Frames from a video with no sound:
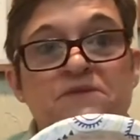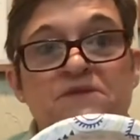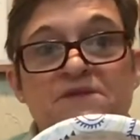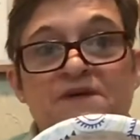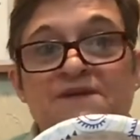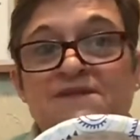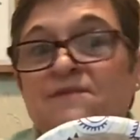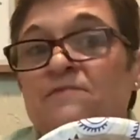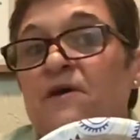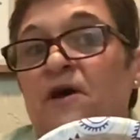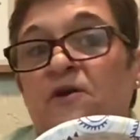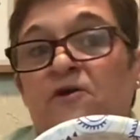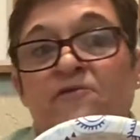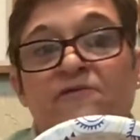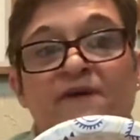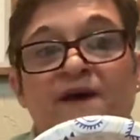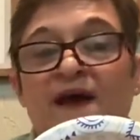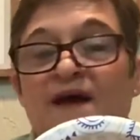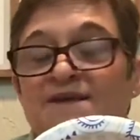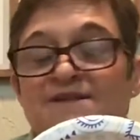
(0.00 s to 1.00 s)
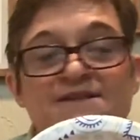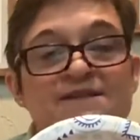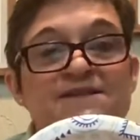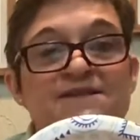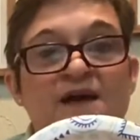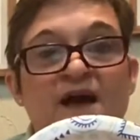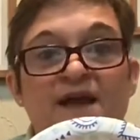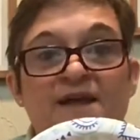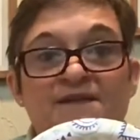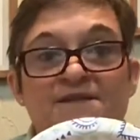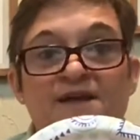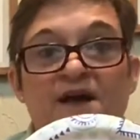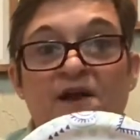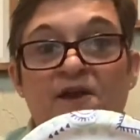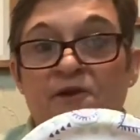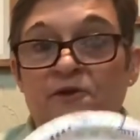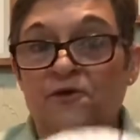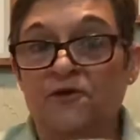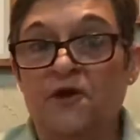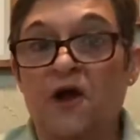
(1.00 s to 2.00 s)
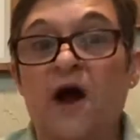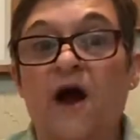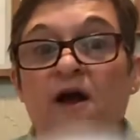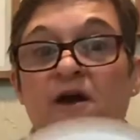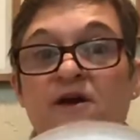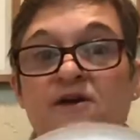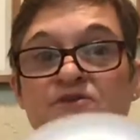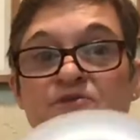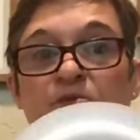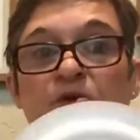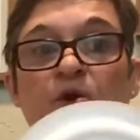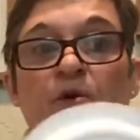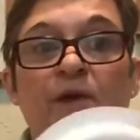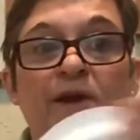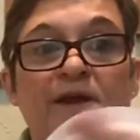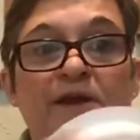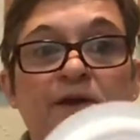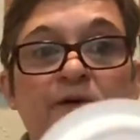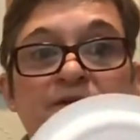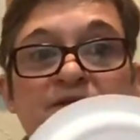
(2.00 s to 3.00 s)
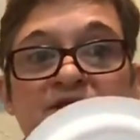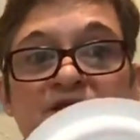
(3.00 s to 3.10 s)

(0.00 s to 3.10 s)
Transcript: Doesn't matter if it has designs on it or not, because we're going to use